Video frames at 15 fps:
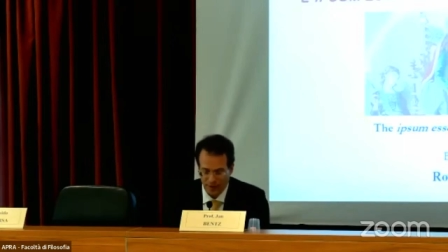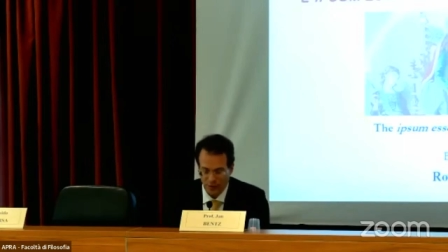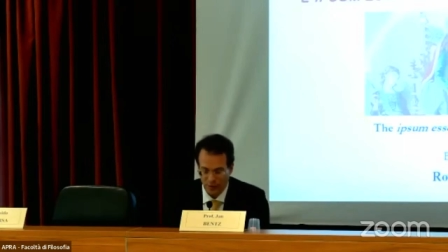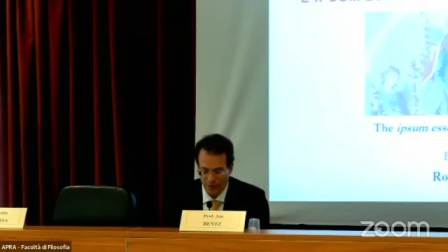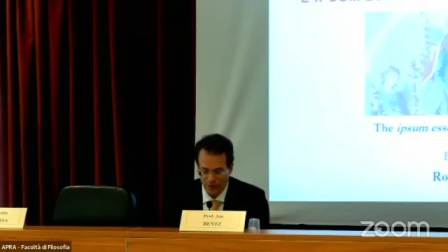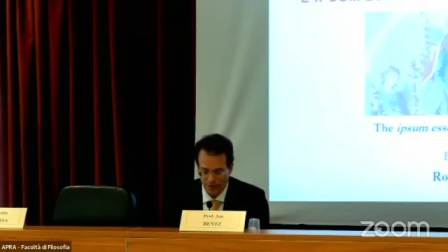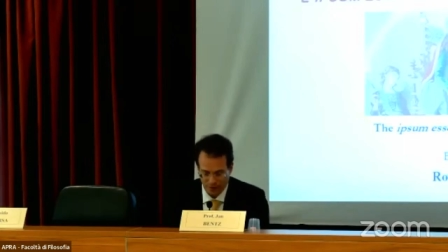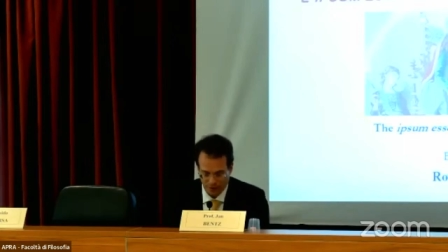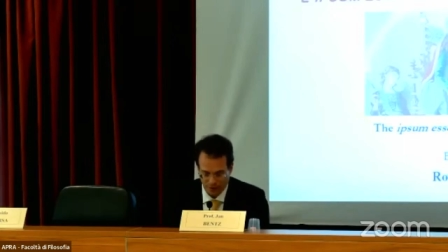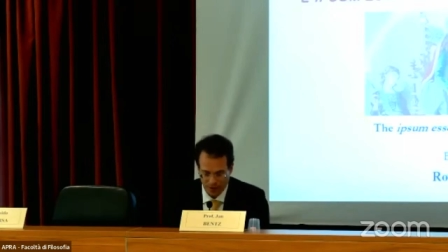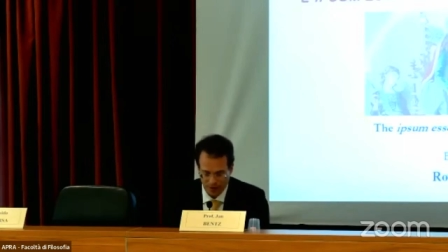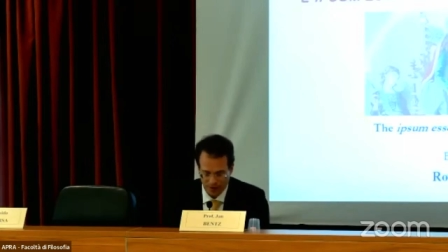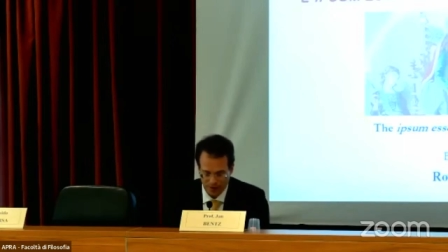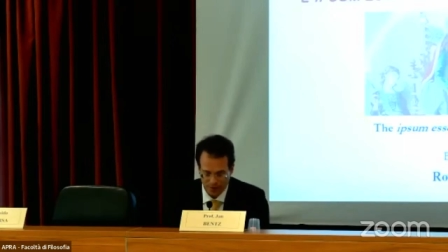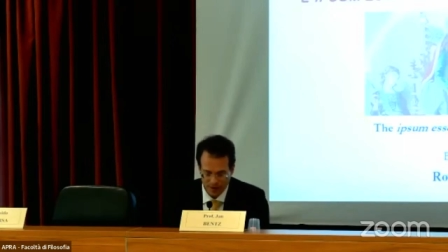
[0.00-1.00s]
between
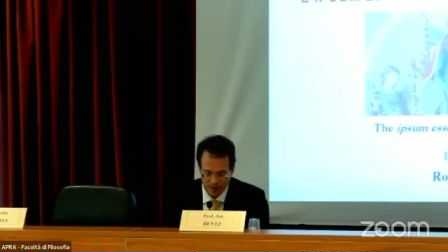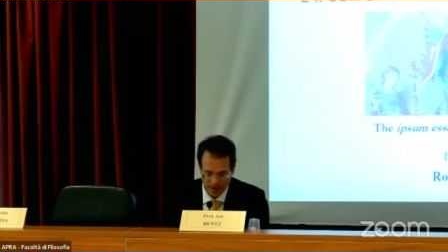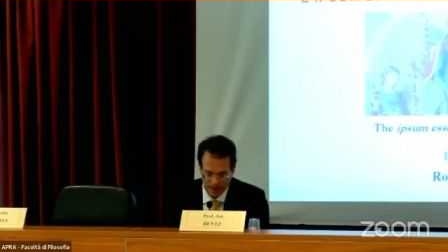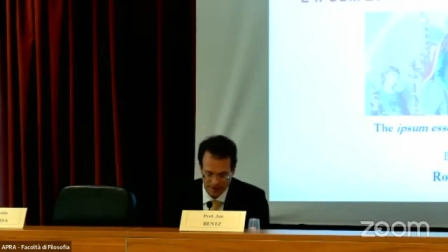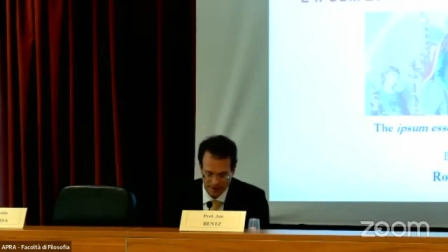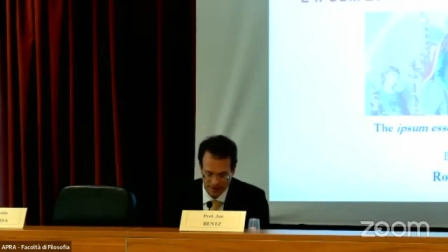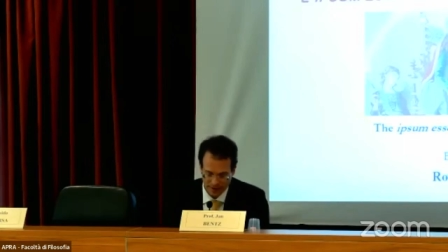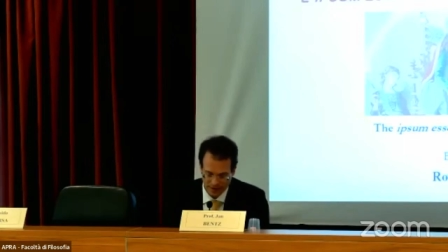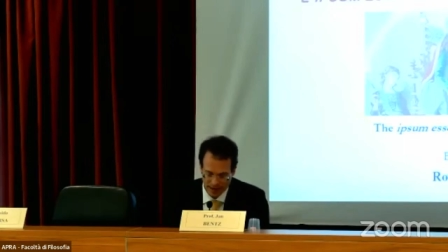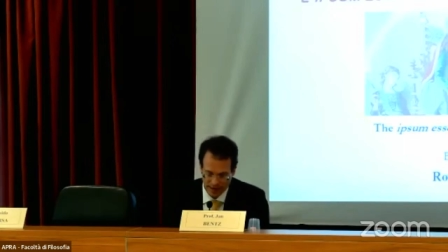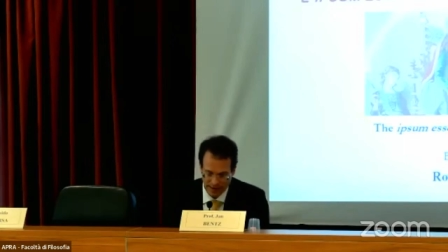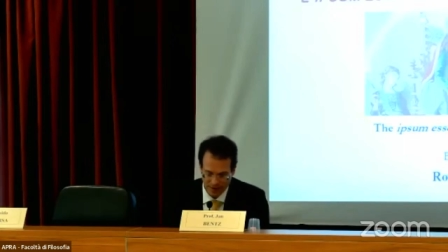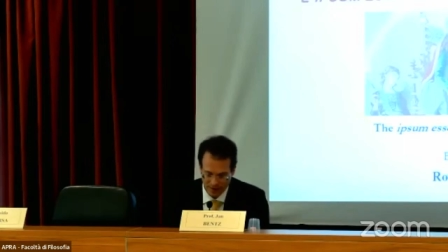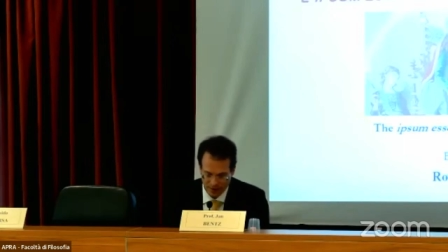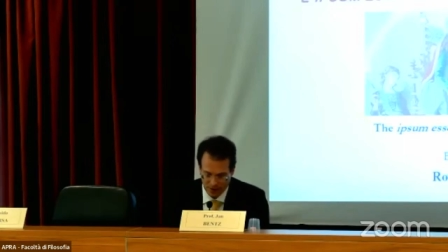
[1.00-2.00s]
philosophy as
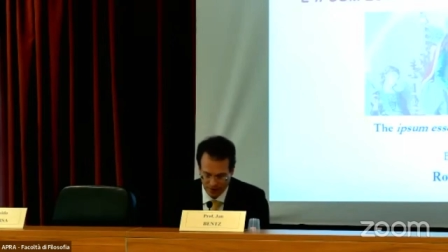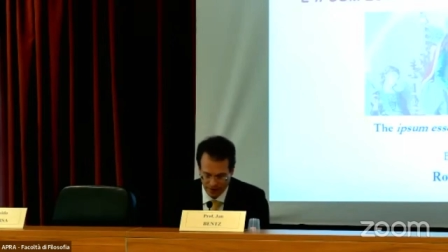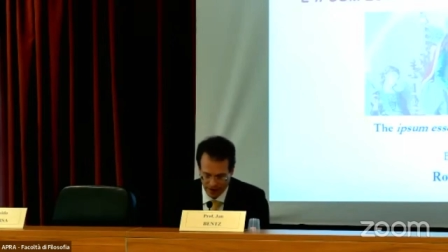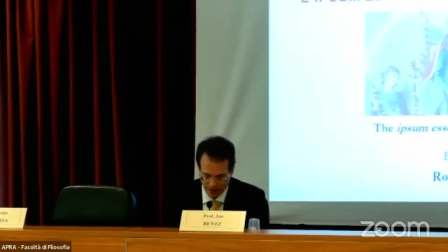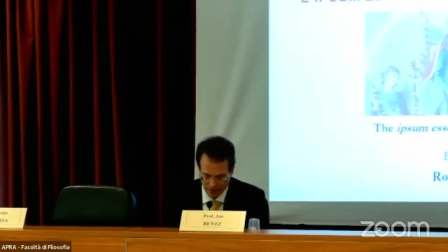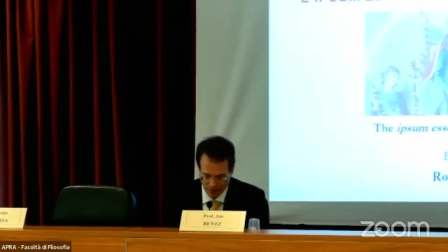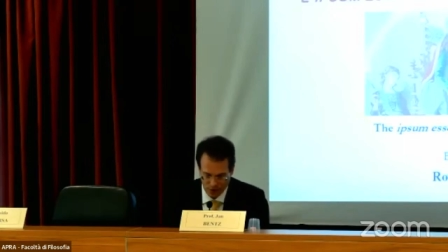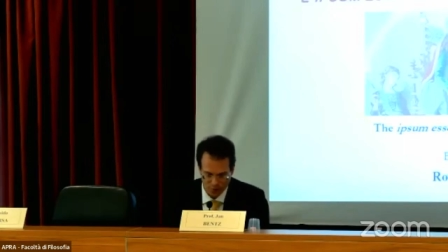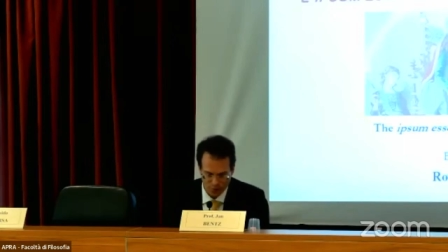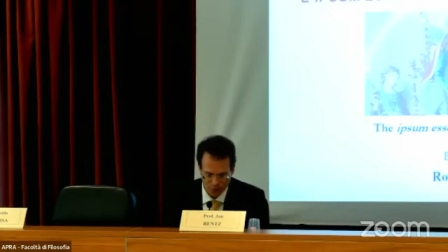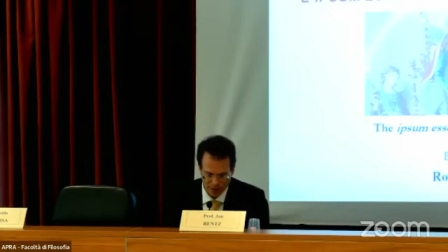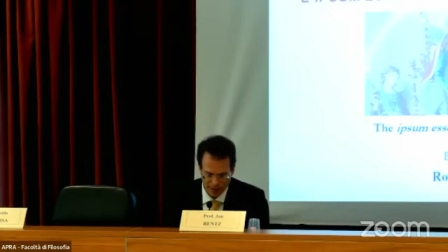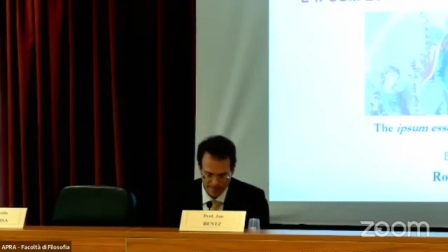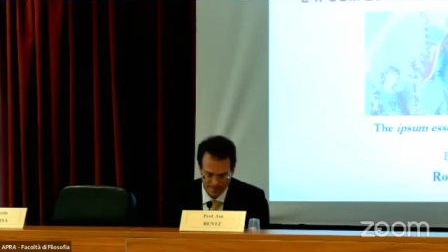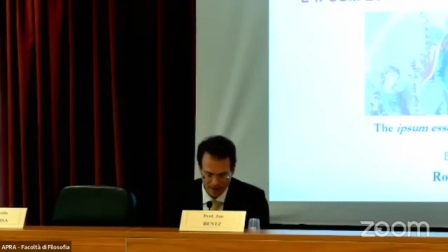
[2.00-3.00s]
science of ens
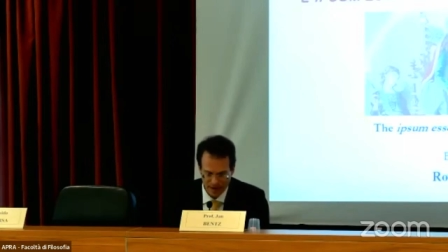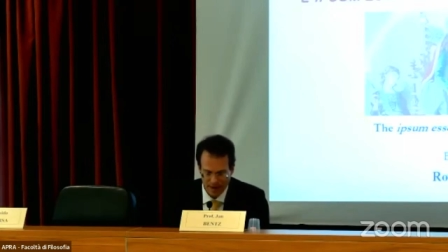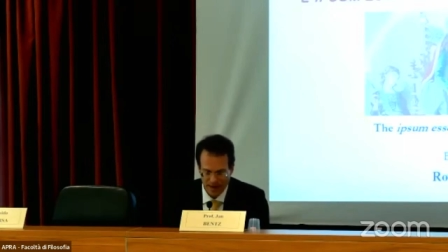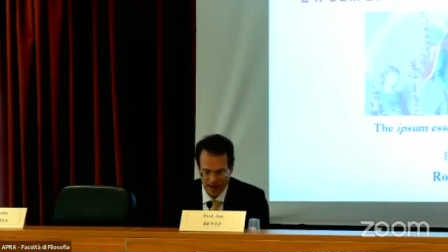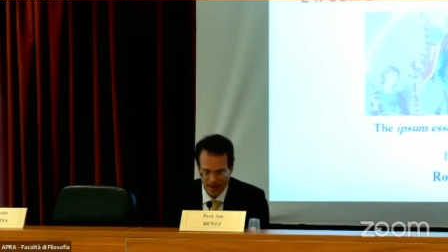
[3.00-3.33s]
commune